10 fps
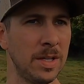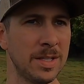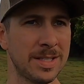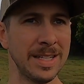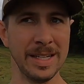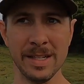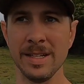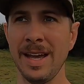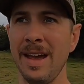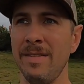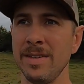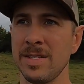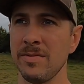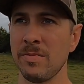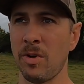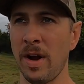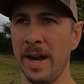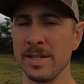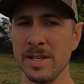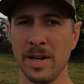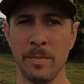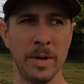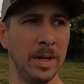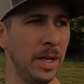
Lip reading: see evidence of some grass there. But